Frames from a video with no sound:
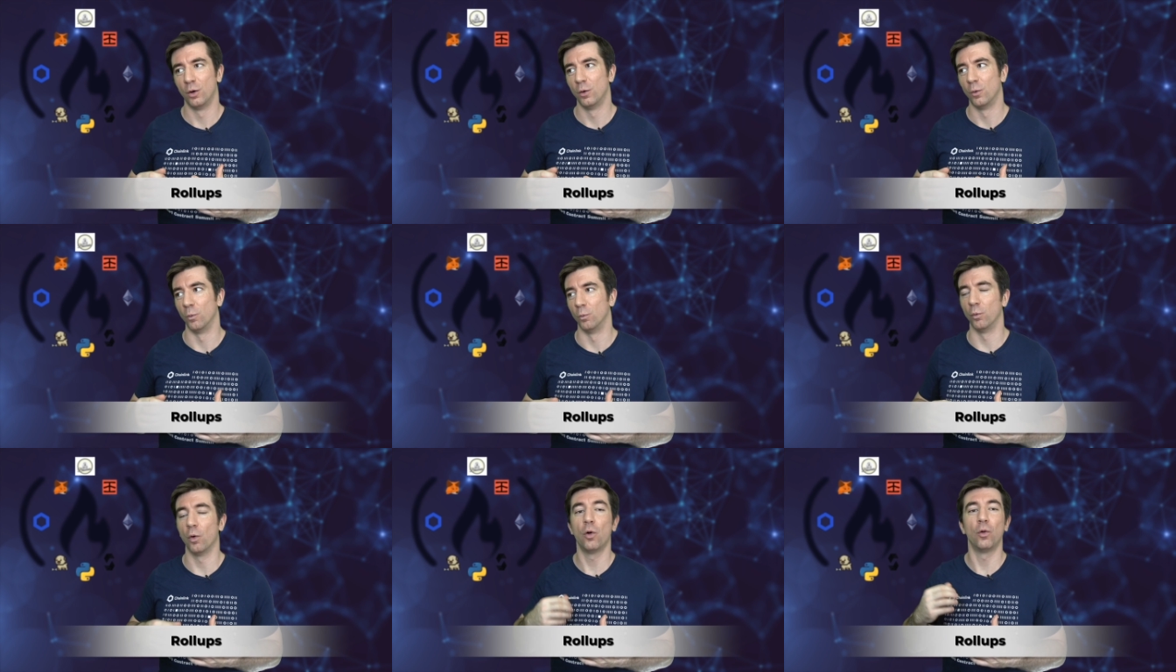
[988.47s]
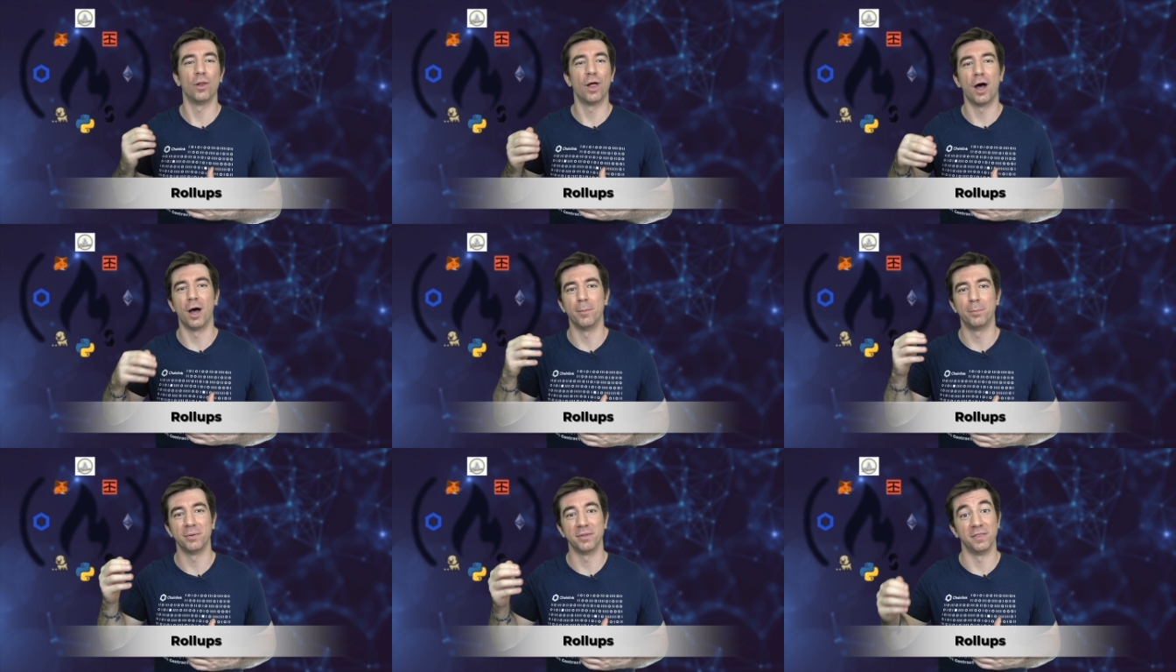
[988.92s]
roll
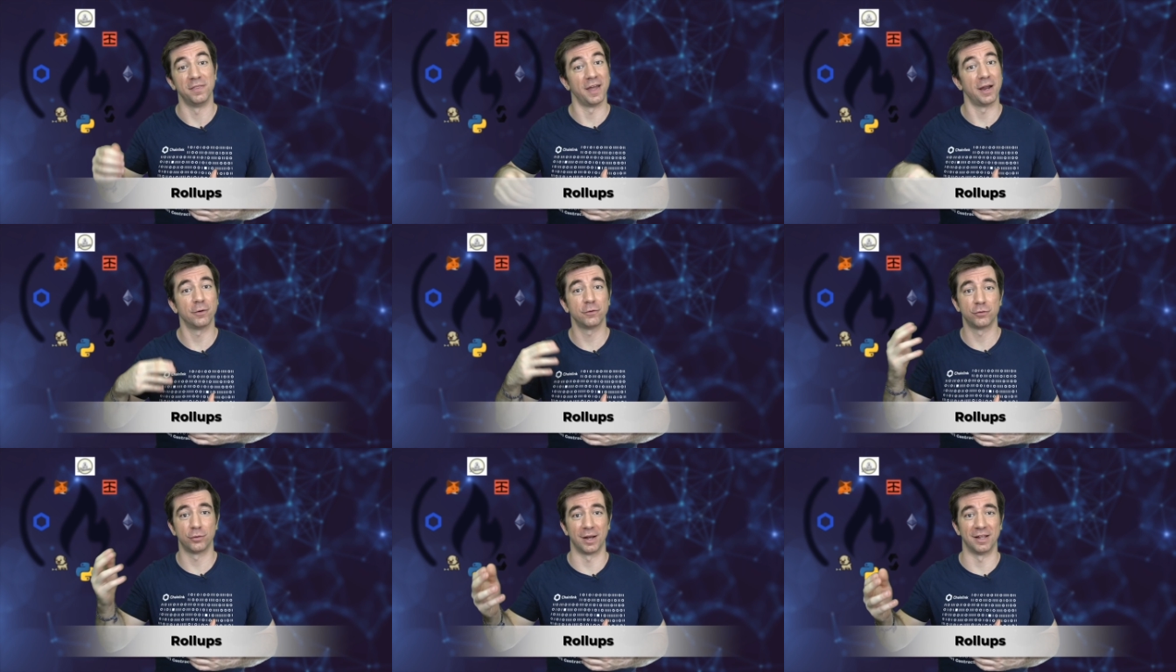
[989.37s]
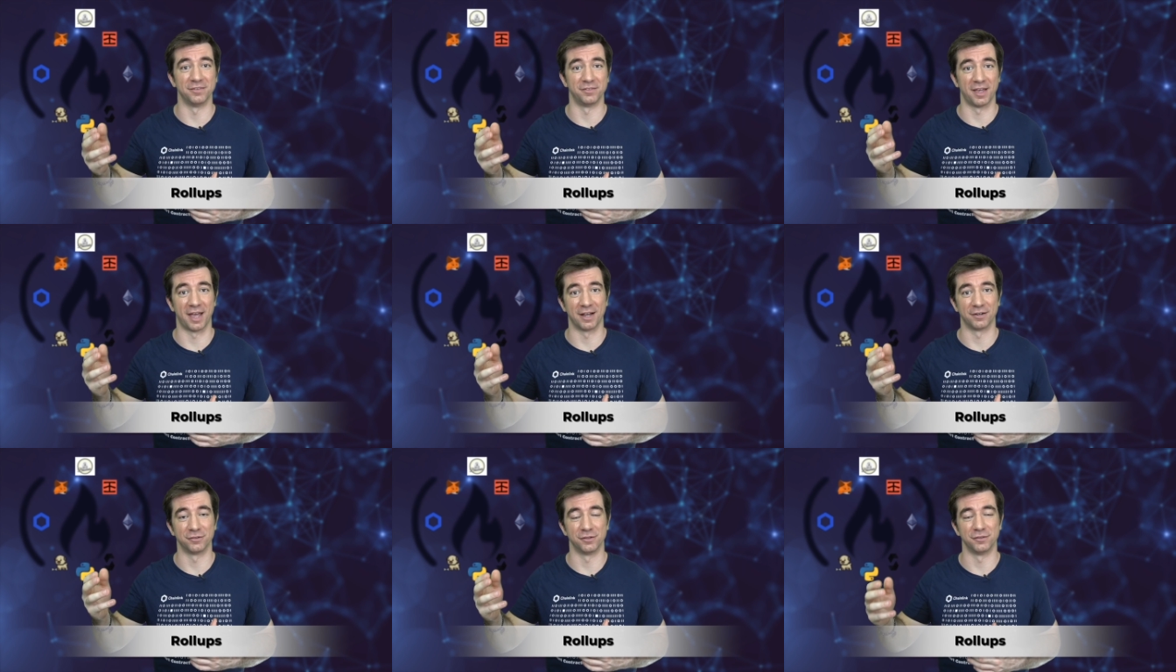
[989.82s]
up their
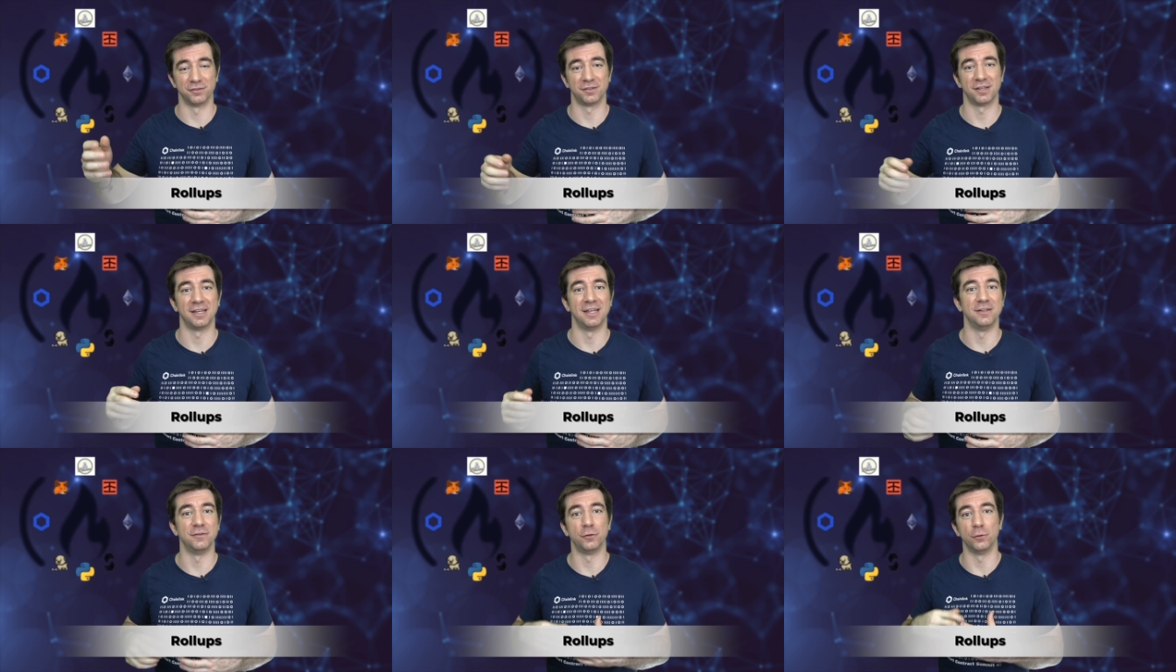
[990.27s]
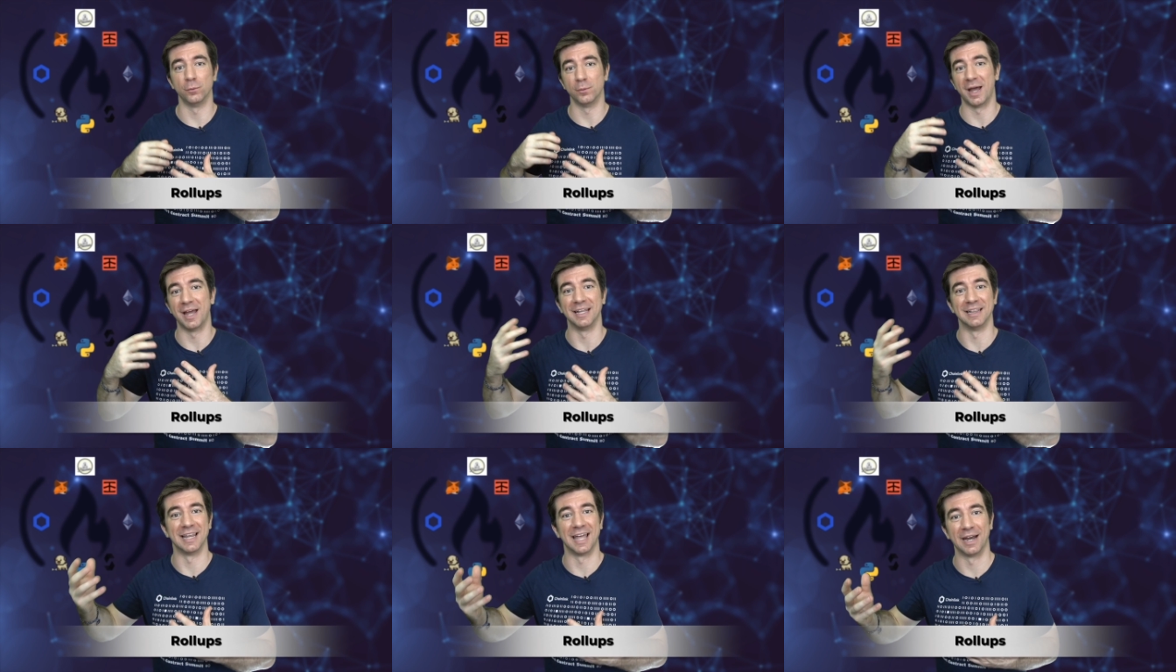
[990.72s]
transactions into
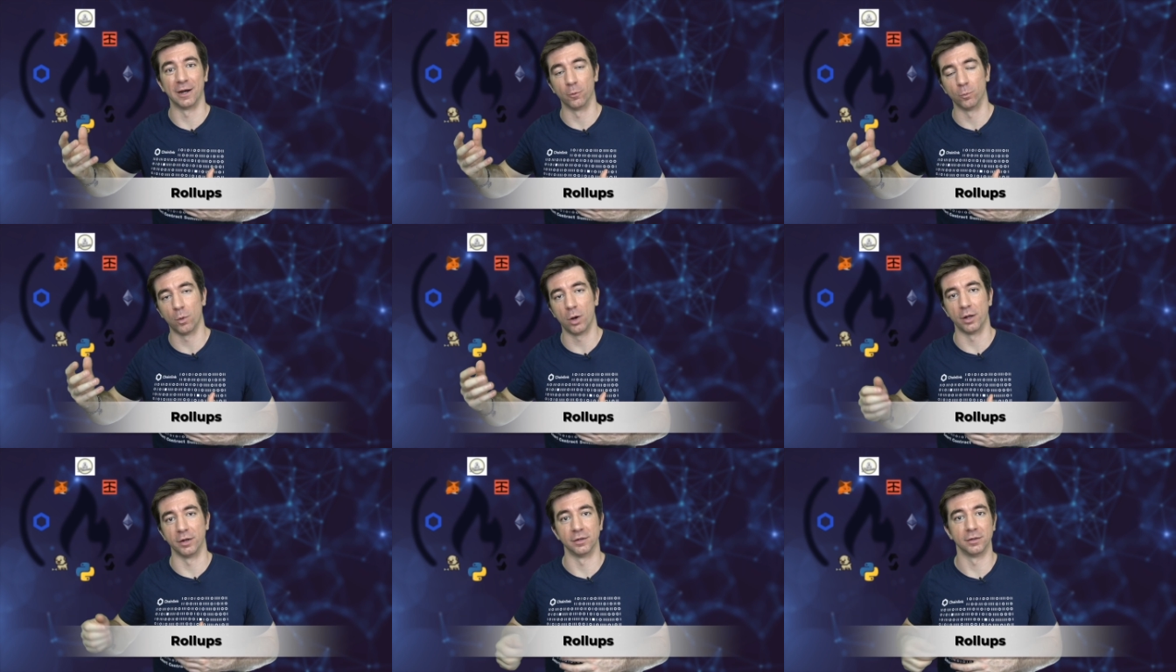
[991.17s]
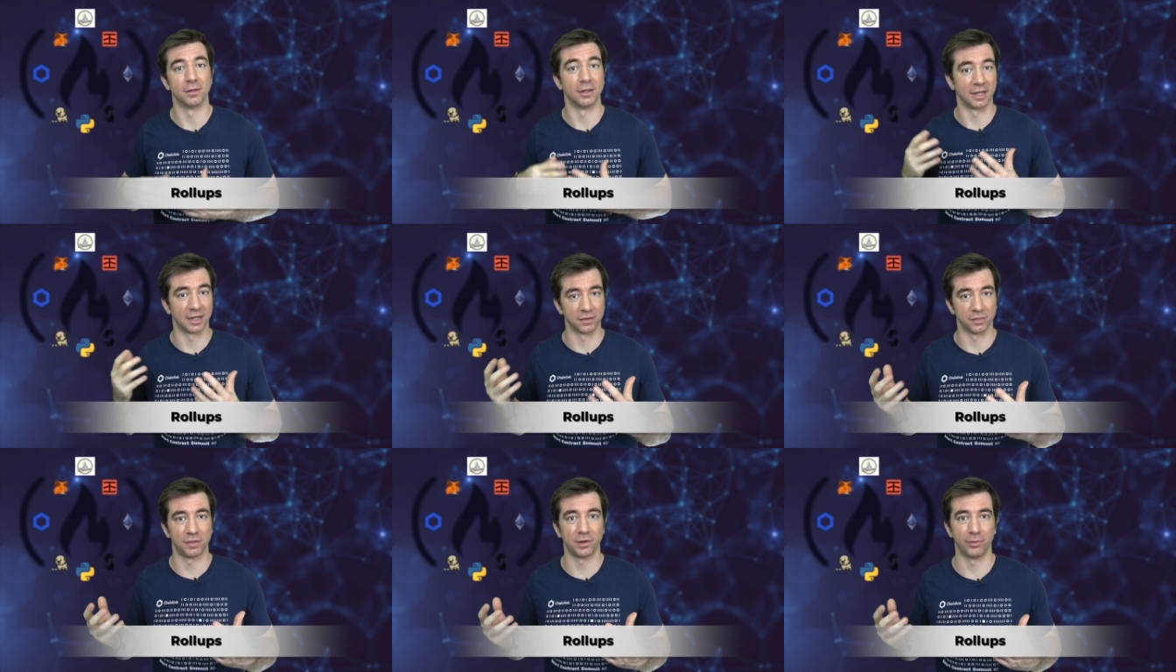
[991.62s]
a layer 1,
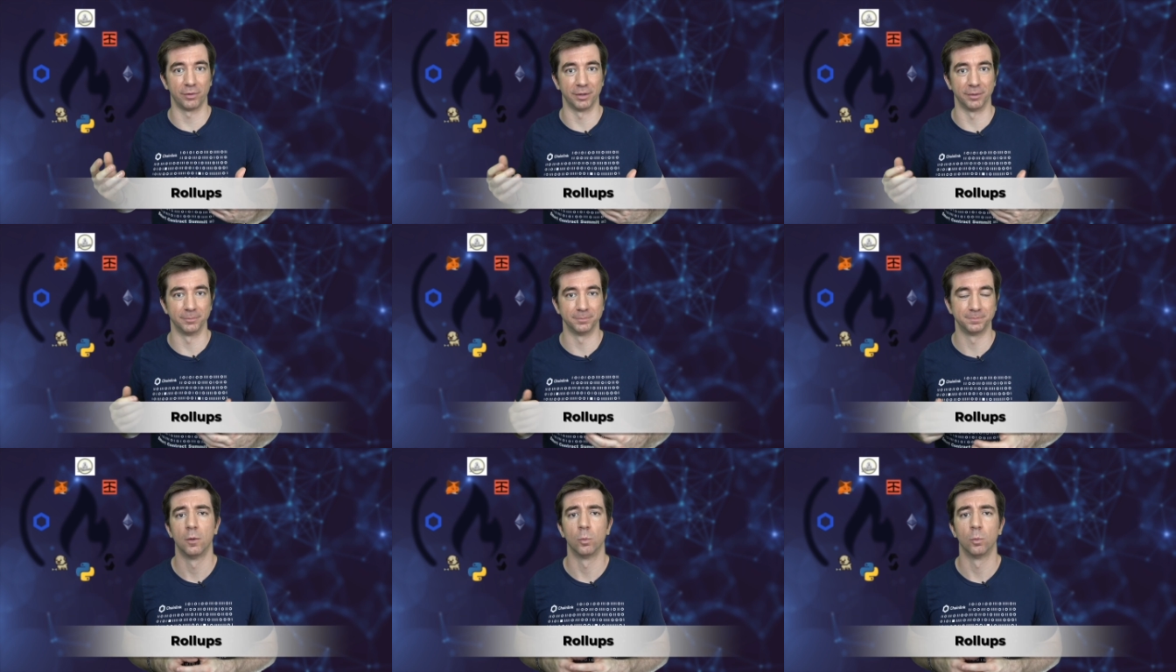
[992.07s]
like Ethereum.